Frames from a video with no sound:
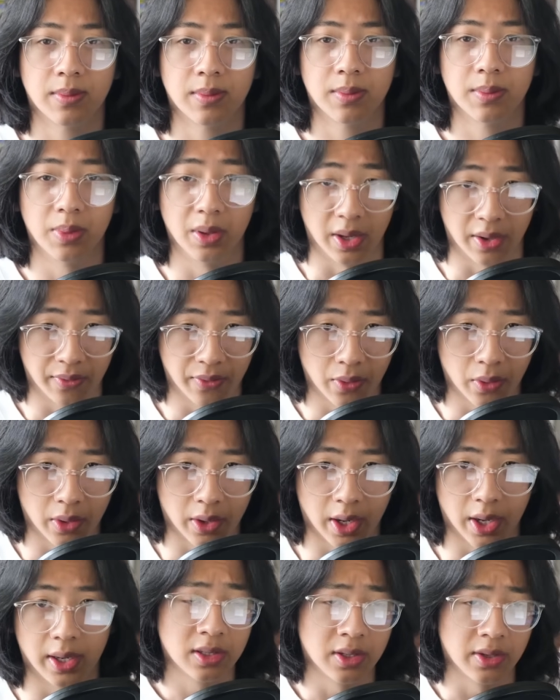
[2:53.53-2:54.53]
playing
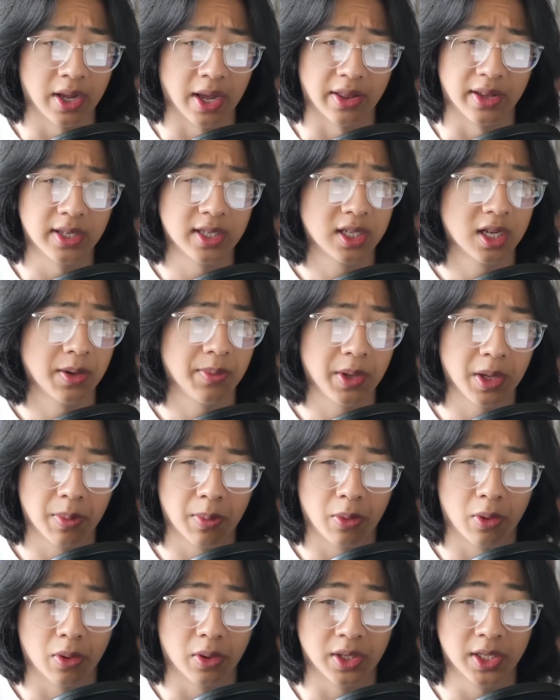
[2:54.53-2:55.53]
Fortnite. So yeah, this is going to be a
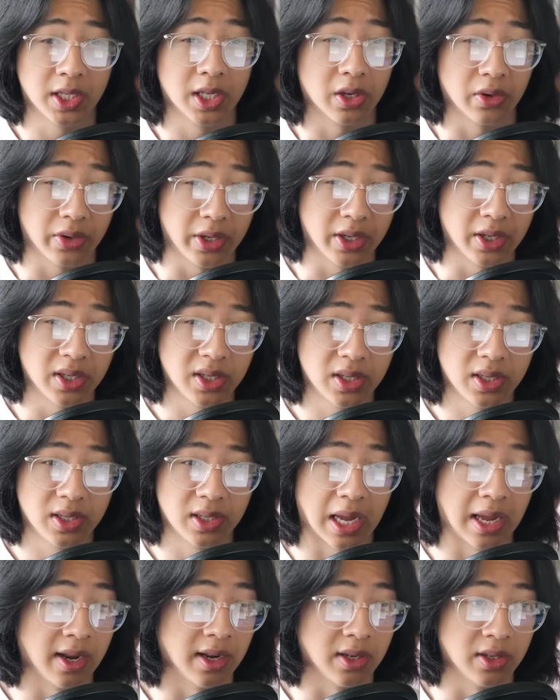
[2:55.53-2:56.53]
more serious
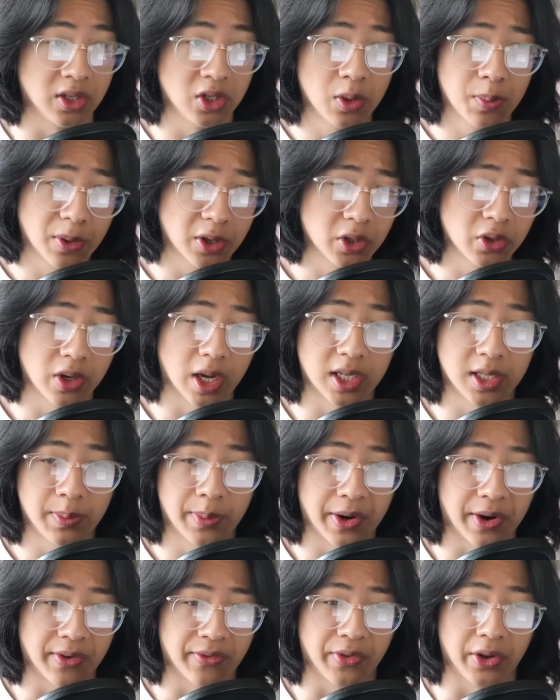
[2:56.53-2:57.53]
and super
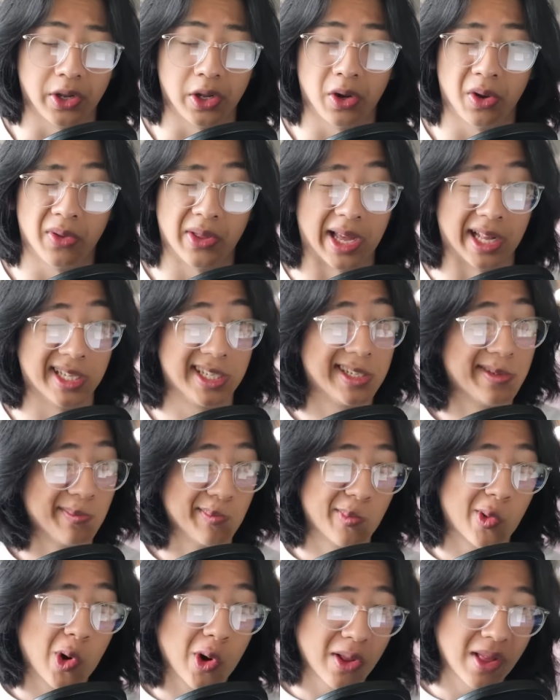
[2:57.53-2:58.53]
transparent video that's
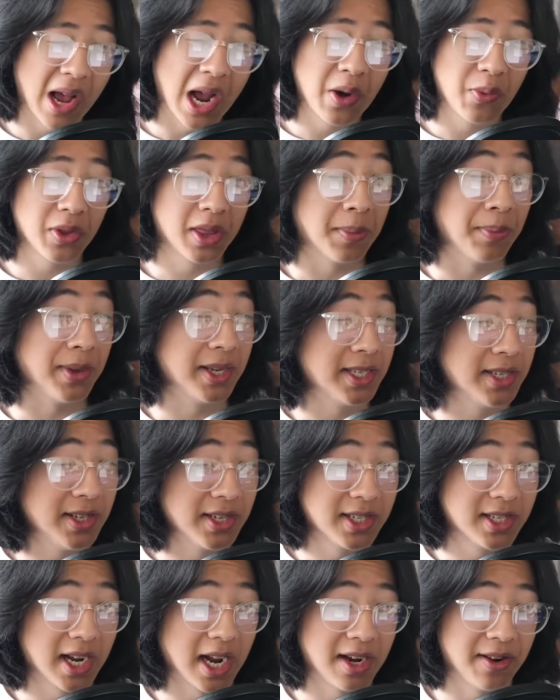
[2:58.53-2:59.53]
more aligned with the
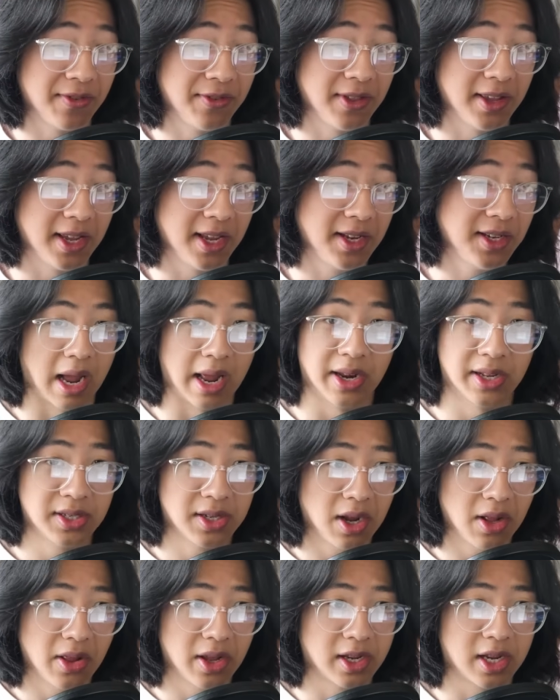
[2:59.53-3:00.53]
business side of things. And it's
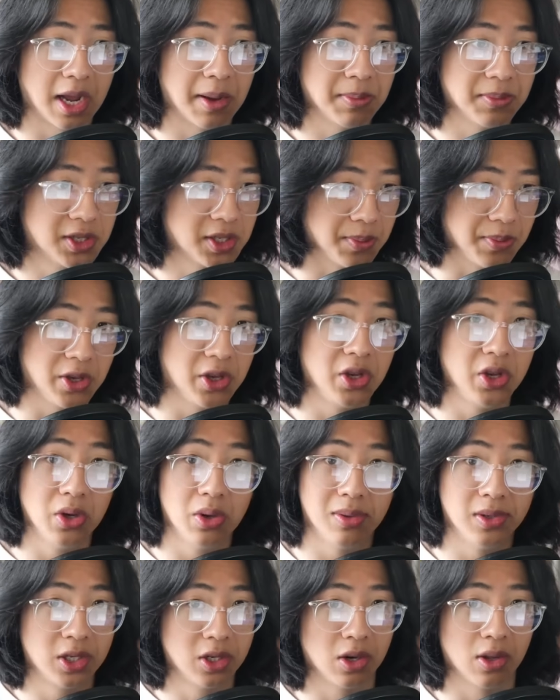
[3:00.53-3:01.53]
not like I'm some
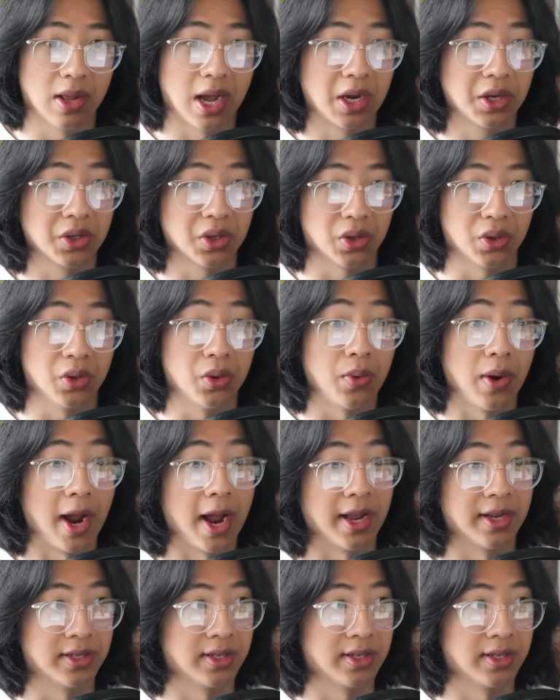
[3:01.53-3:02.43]
huge collector who has